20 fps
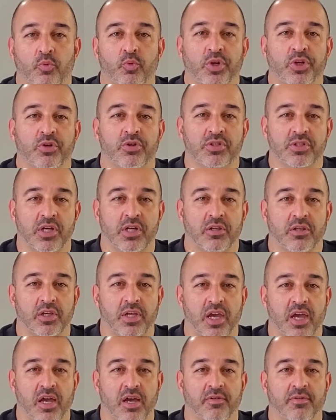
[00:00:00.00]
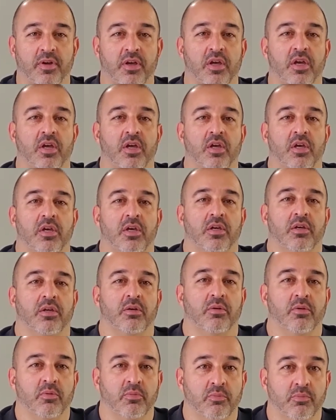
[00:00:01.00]
when you suddenly have
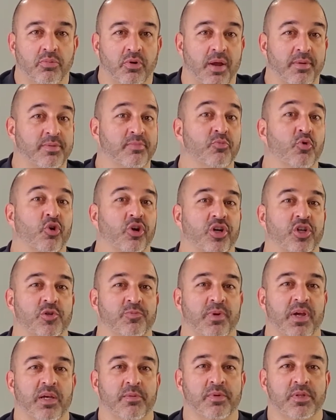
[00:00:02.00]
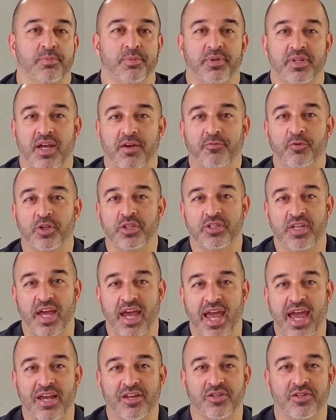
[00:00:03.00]
perhaps mortgage payments, but definitely
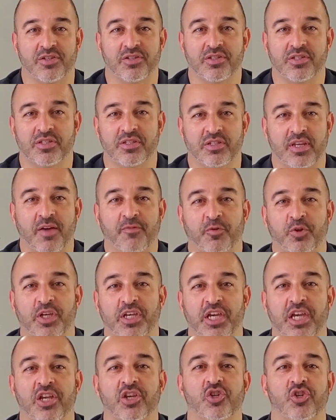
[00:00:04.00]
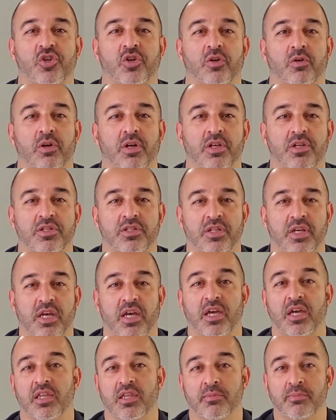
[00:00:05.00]
taxes, definitely insurance,
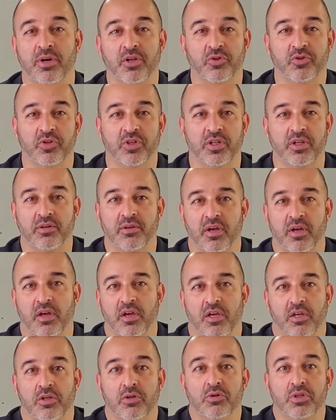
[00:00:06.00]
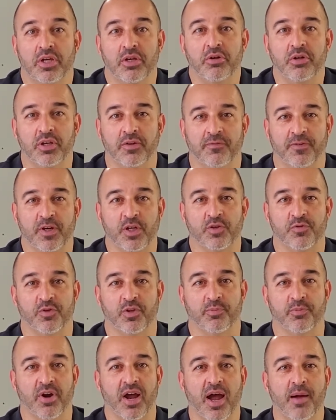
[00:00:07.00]
and the monthly utility fees for
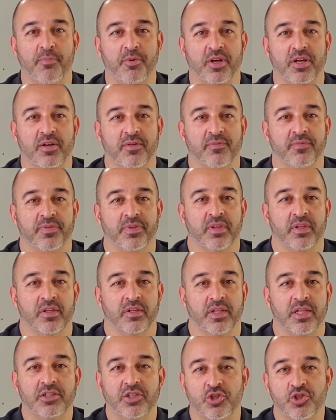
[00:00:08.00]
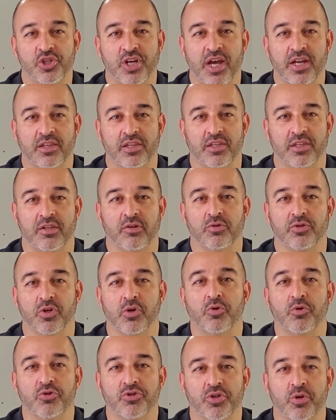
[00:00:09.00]
the property, that's a check that those
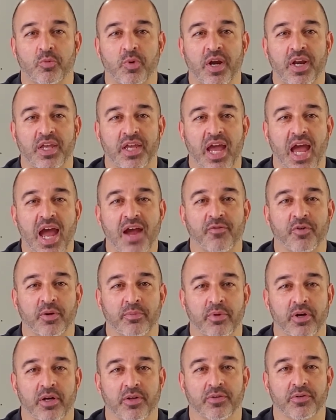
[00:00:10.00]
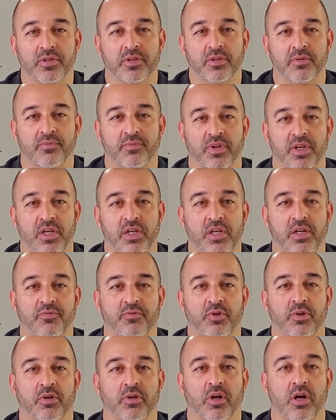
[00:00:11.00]
owners are writing every month. And
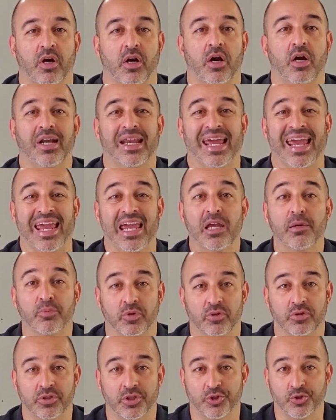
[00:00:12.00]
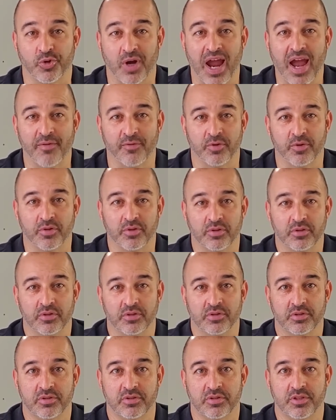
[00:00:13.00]
if they're unable to travel,
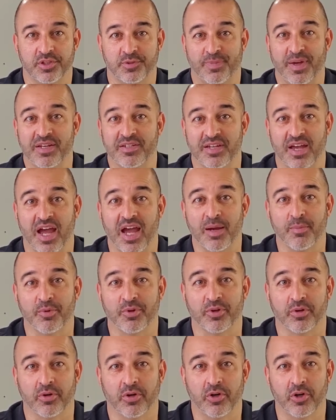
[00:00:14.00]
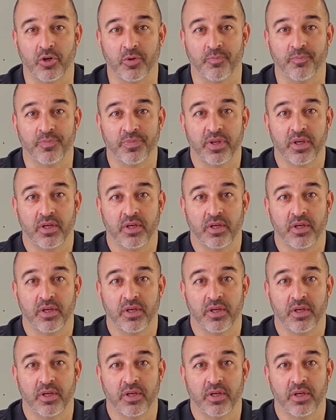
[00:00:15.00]
to spend time in their home,